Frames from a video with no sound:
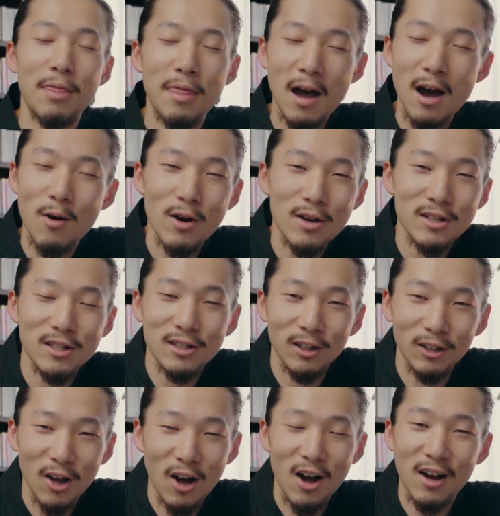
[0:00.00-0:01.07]
That
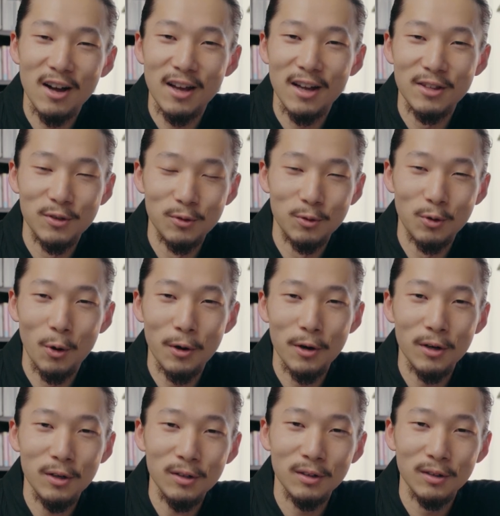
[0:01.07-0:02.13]
was long
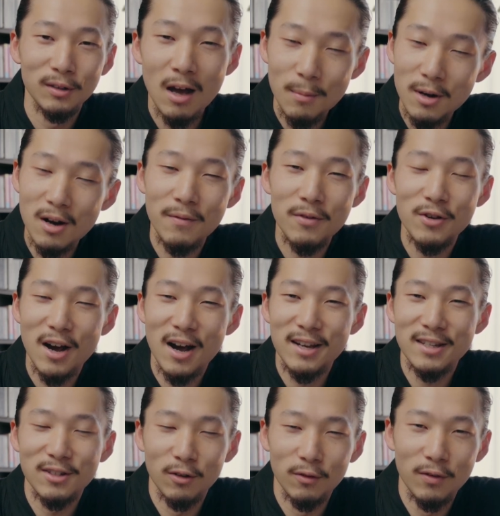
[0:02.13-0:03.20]
tutorial. How many of you
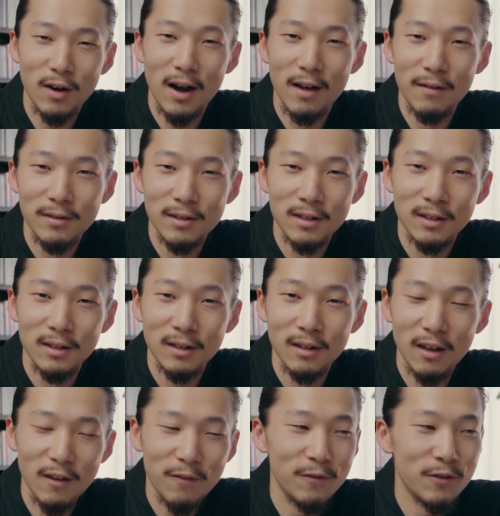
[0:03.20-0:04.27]
guys survived?
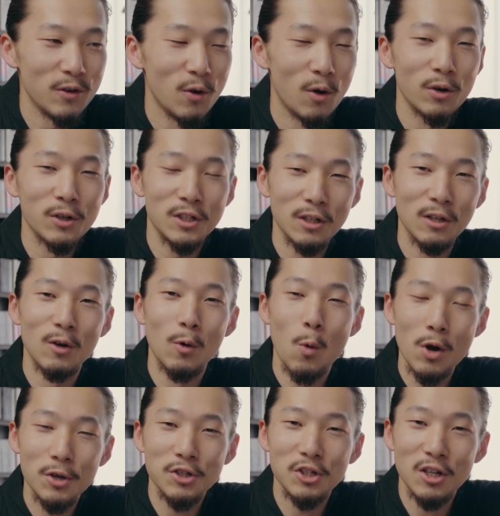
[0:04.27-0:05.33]
If you are still
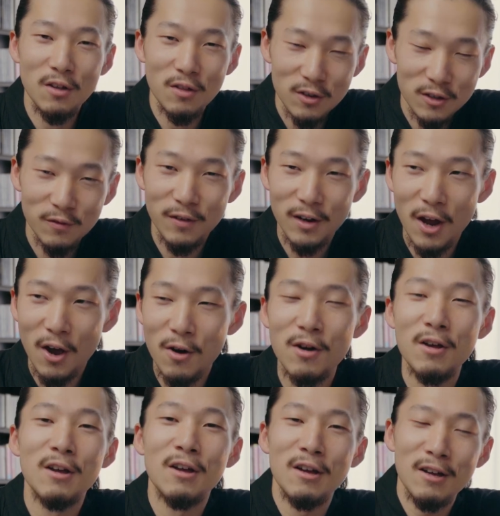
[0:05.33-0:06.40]
watching this video,
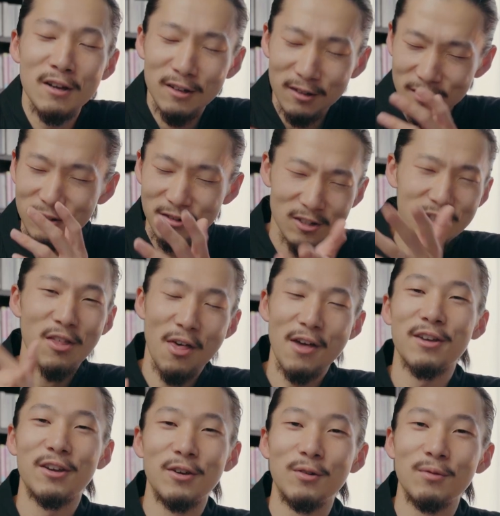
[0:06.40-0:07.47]
just
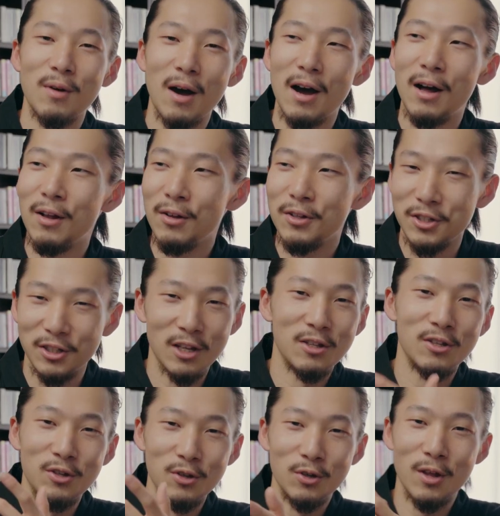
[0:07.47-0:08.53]
thank you. I'll
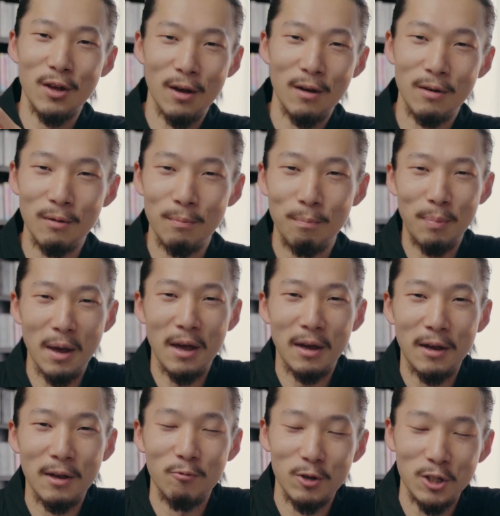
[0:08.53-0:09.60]
send you the, you
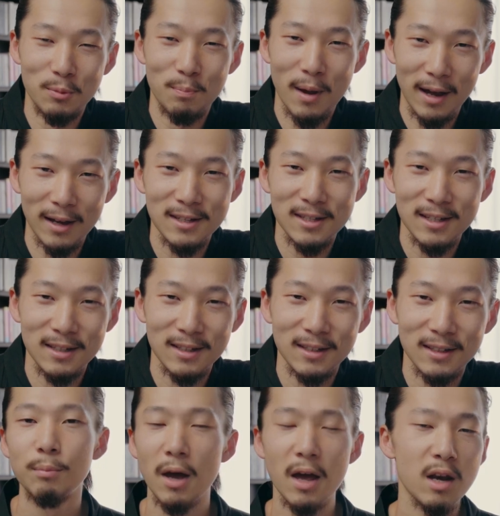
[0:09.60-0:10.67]
big respect.
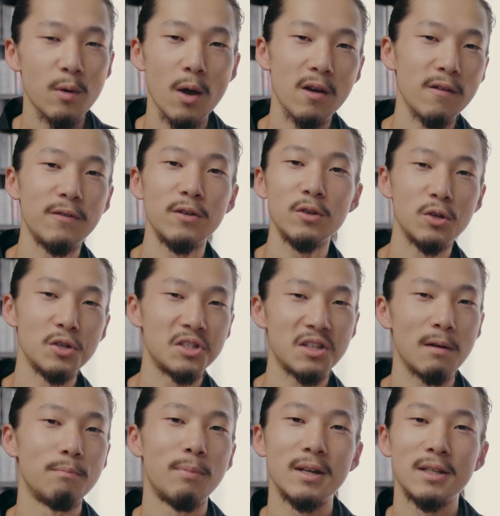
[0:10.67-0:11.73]
But anyway, if you do
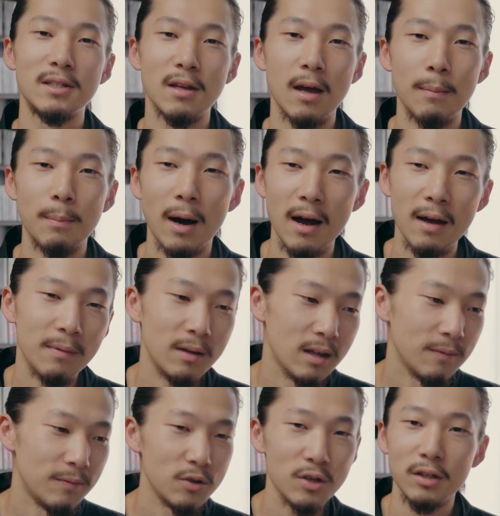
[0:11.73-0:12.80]
step by step, I
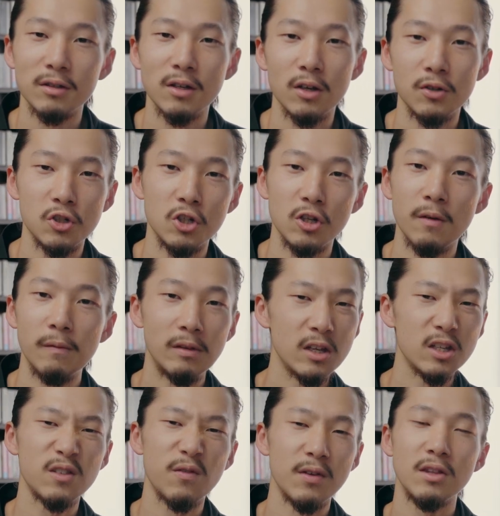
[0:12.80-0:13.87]
believe you can achieve
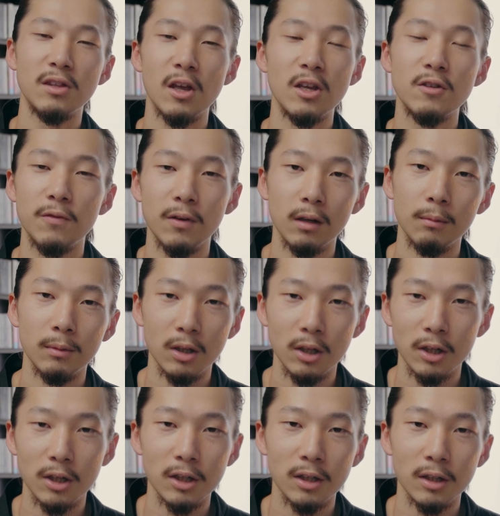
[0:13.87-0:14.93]
this vintage film
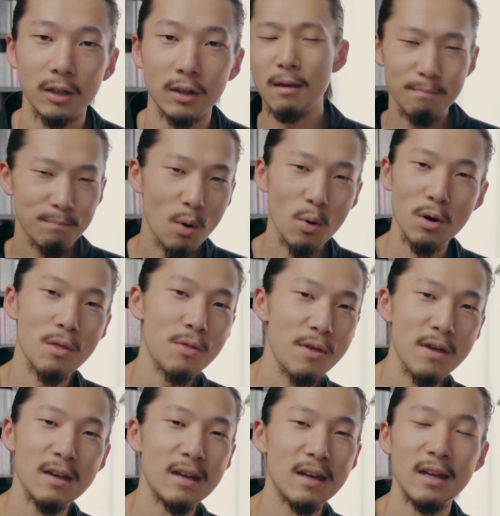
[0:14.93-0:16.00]
look. Important
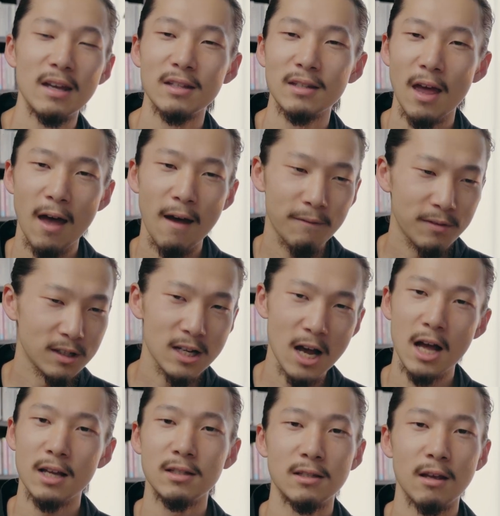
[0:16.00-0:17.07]
thing is have the
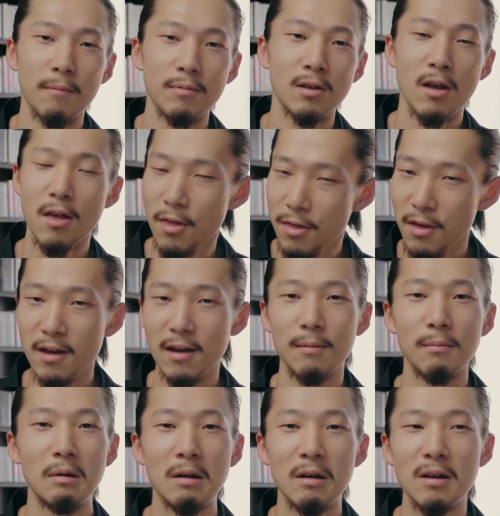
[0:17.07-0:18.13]
concept,
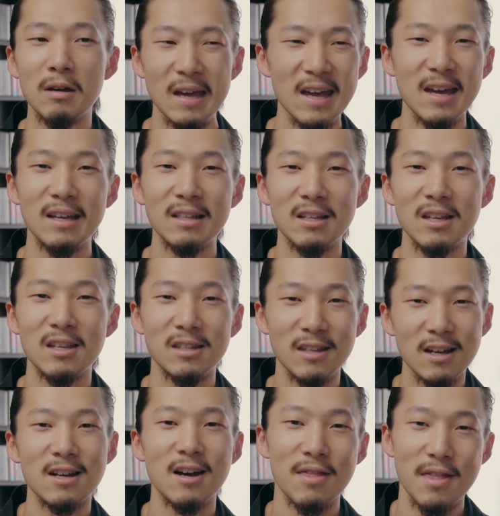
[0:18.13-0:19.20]
theme, and
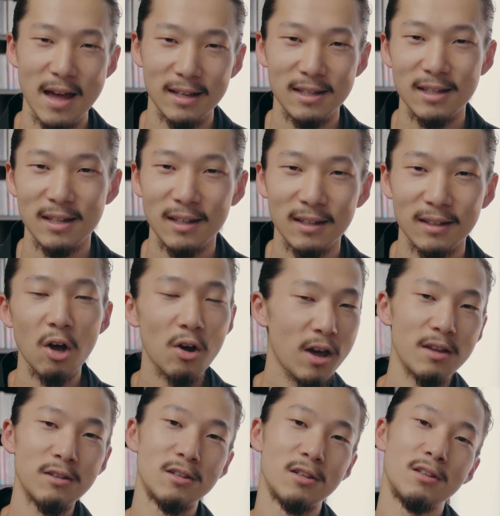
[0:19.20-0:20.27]
stick on that.
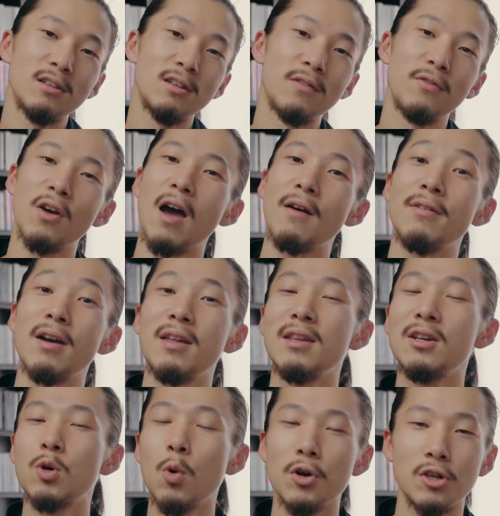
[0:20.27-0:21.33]
Okay, this is it. If you have
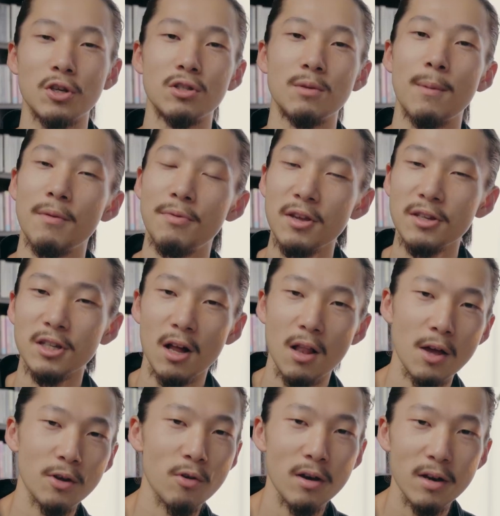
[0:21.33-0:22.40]
any questions about this
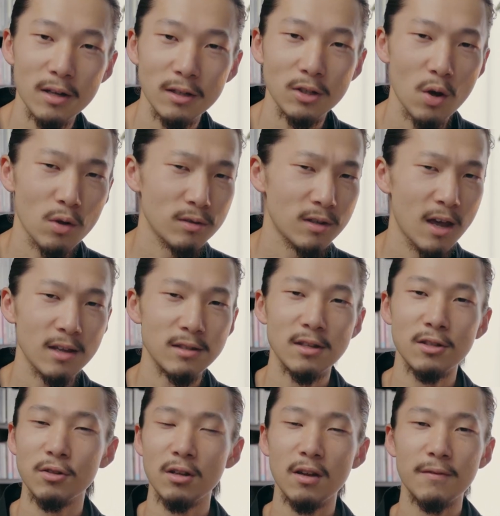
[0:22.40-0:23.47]
color grading, don't
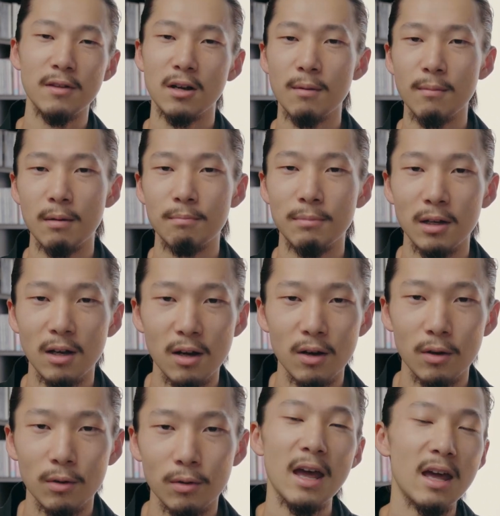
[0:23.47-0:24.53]
hesitate to leave the comment
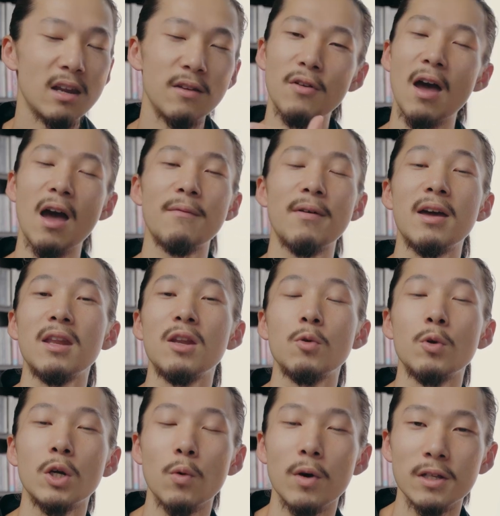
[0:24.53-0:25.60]
below. And if you have any
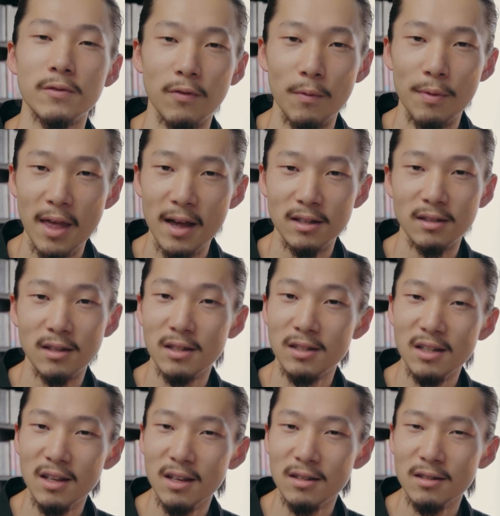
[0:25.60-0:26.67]
requests for next
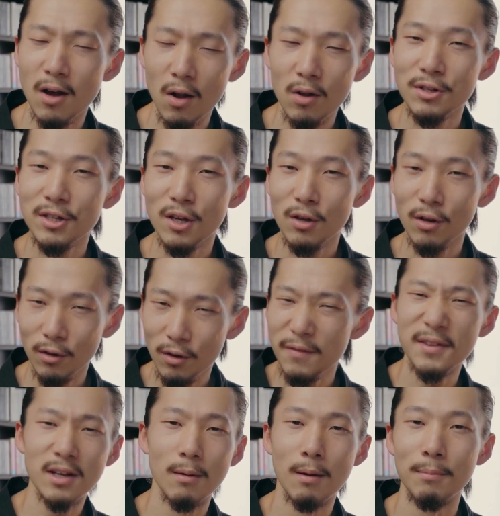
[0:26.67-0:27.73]
scenes, also
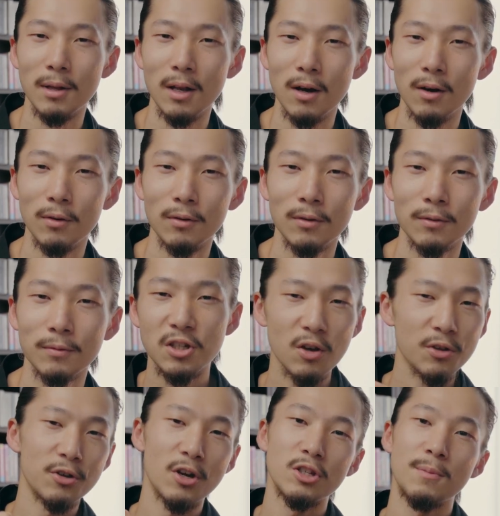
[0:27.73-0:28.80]
leave the comment below.
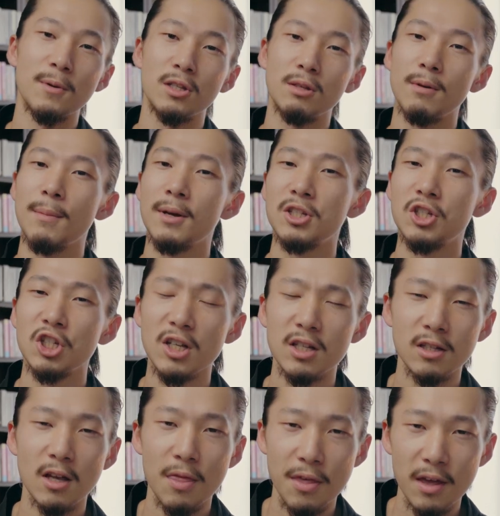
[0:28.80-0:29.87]
So today's topic is pretty much
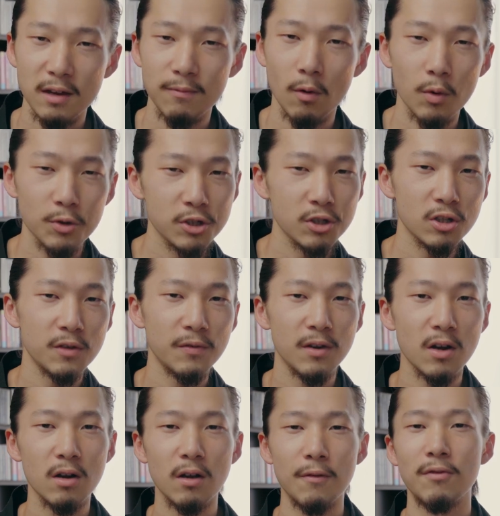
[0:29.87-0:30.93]
it, and thank you for watching this
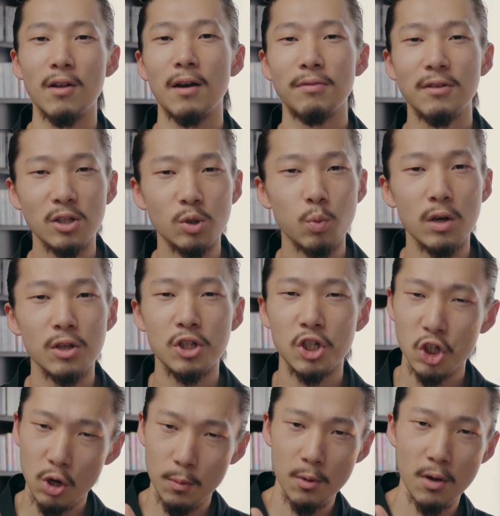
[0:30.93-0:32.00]
video. If you like this one,
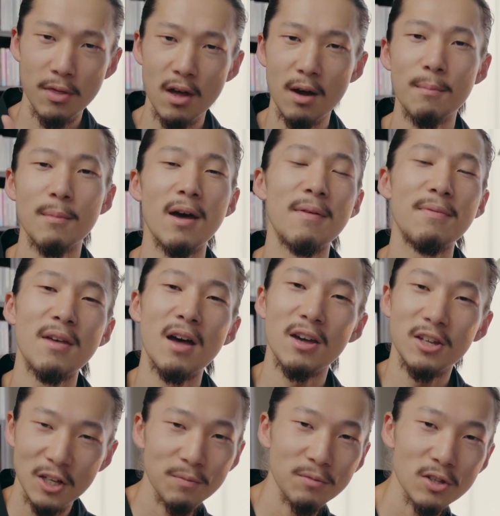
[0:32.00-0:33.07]
show me a thumb and
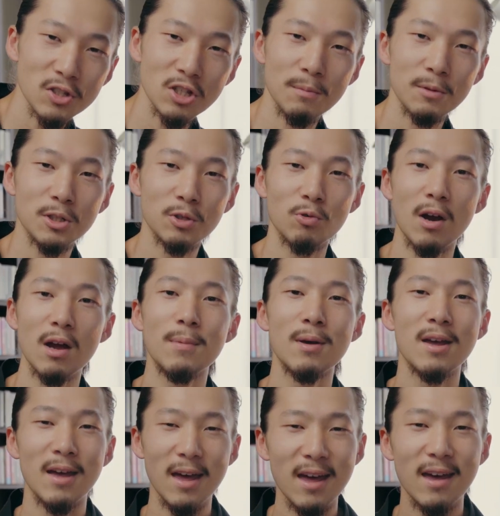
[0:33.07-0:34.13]
hit the subscribe,
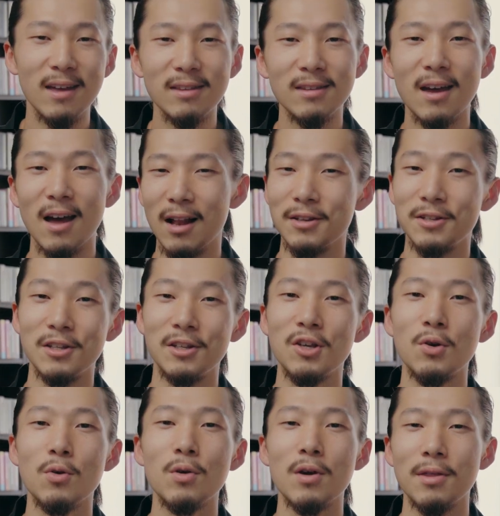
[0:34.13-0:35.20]
and I'll see
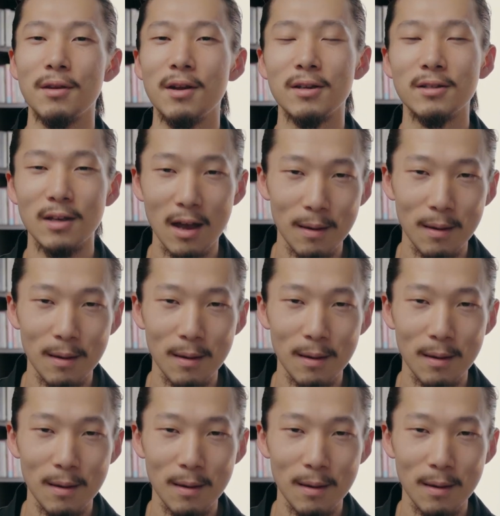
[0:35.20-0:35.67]
you in the next